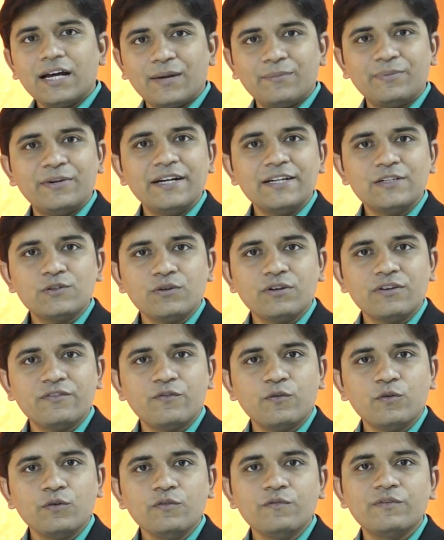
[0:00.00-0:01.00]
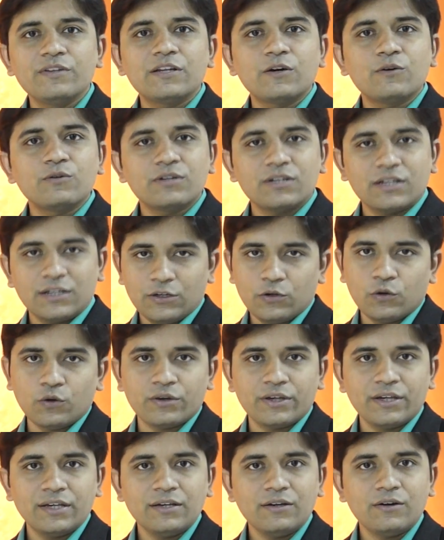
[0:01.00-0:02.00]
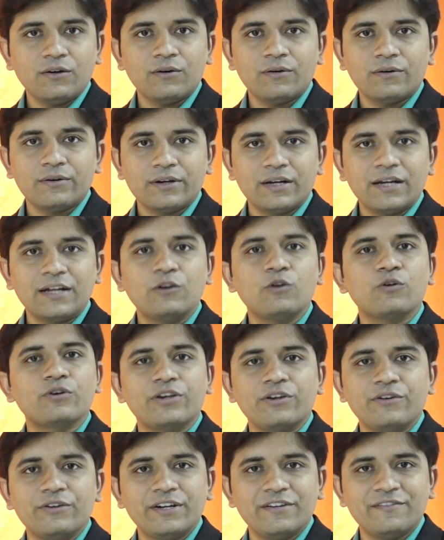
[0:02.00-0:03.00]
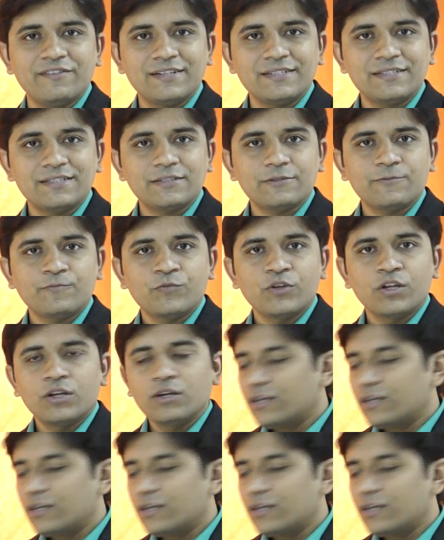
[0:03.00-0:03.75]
updates on your phone without locking or unlocking your device.